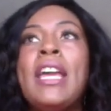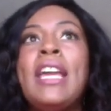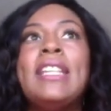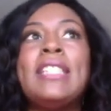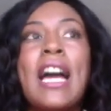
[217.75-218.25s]

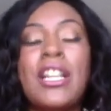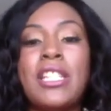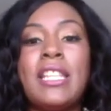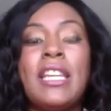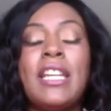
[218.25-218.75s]
is
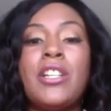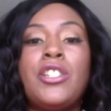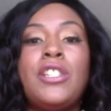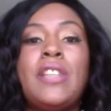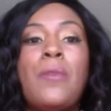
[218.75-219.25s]
actually the
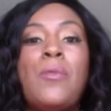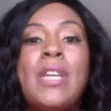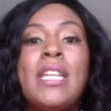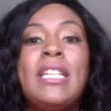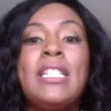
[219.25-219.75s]
energy that
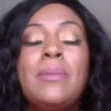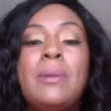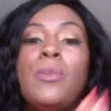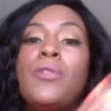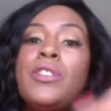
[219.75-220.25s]
we need to
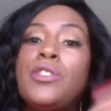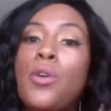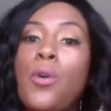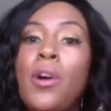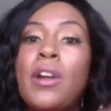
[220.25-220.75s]
be moving
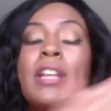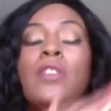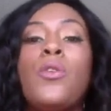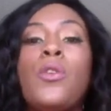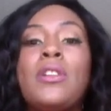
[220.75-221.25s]
toward
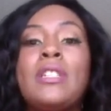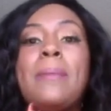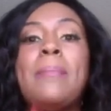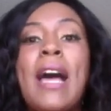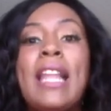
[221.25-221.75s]
in order
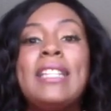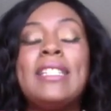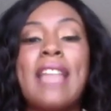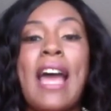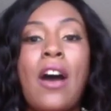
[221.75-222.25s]
to
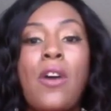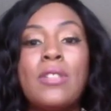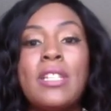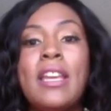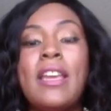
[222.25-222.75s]
balance
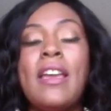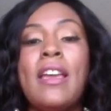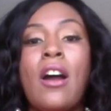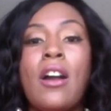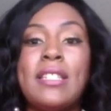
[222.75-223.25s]
out
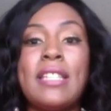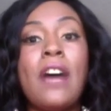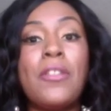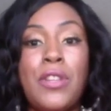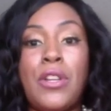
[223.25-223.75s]
our
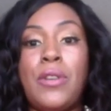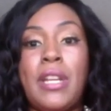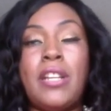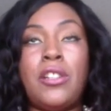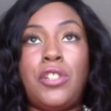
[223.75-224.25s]
South Node
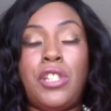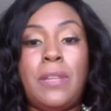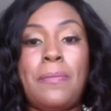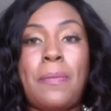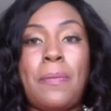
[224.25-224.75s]

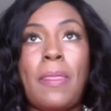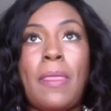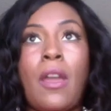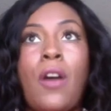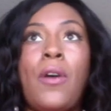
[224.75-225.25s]
energy.
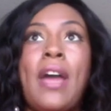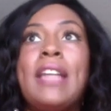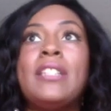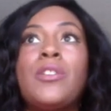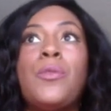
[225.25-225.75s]

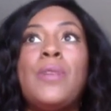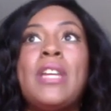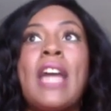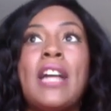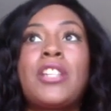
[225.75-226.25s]
Okay, so
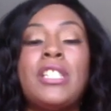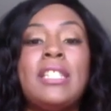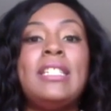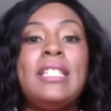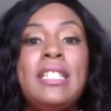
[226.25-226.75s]
we
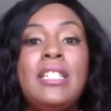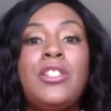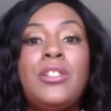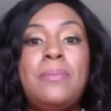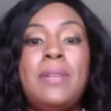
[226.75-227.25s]
actually need
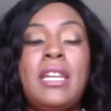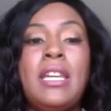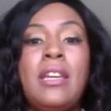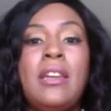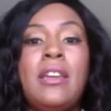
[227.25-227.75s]
to be